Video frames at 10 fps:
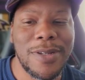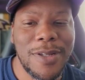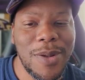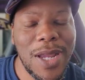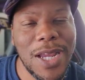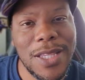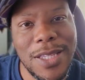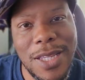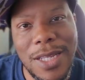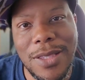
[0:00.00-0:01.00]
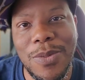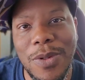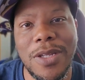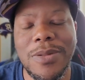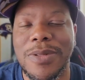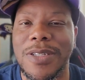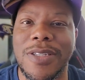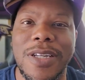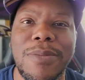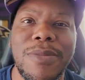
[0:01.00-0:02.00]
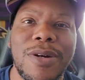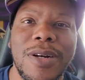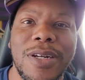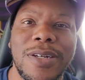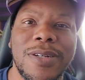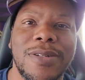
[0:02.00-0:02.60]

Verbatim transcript: you have Keith Williams and Tee Martin